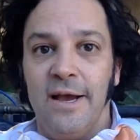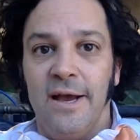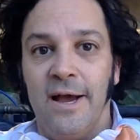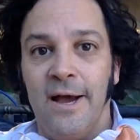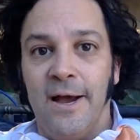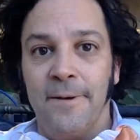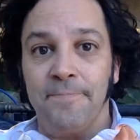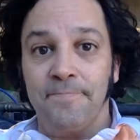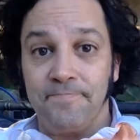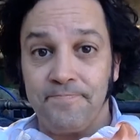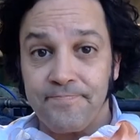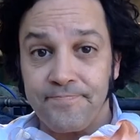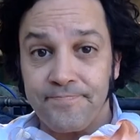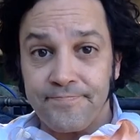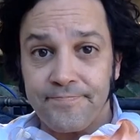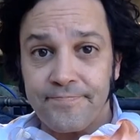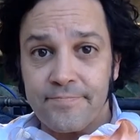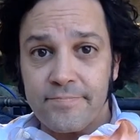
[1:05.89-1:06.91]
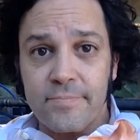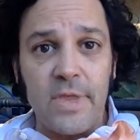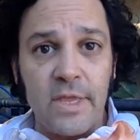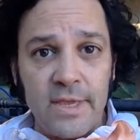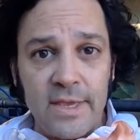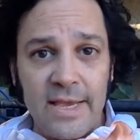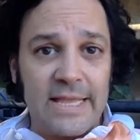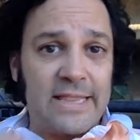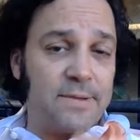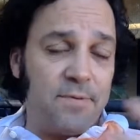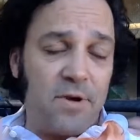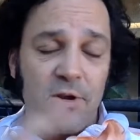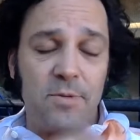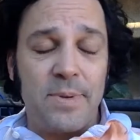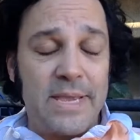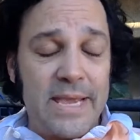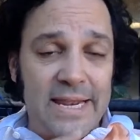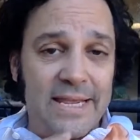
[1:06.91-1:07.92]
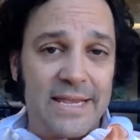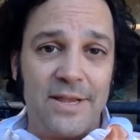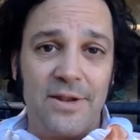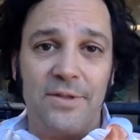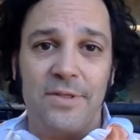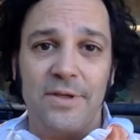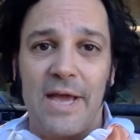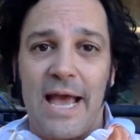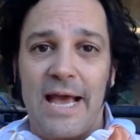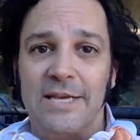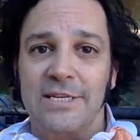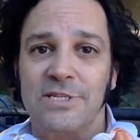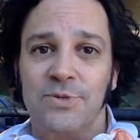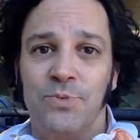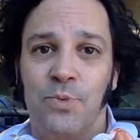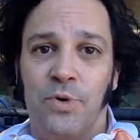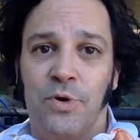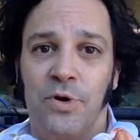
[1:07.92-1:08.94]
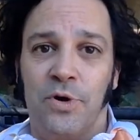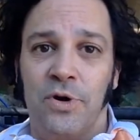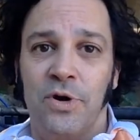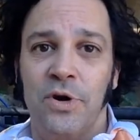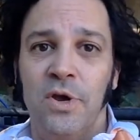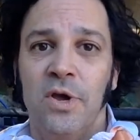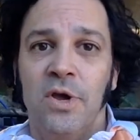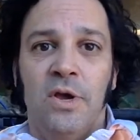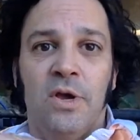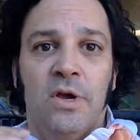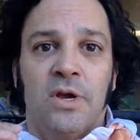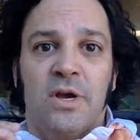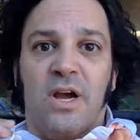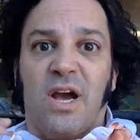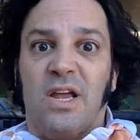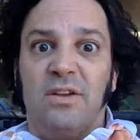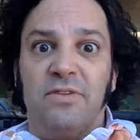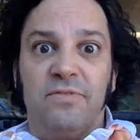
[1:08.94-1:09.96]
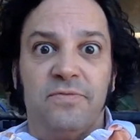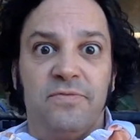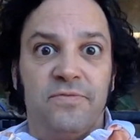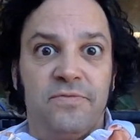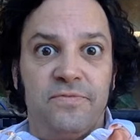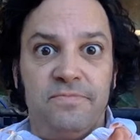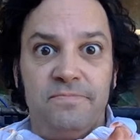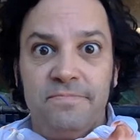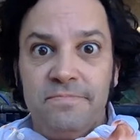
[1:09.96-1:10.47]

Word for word: Um, at the very beginning, you know, the asks were kind of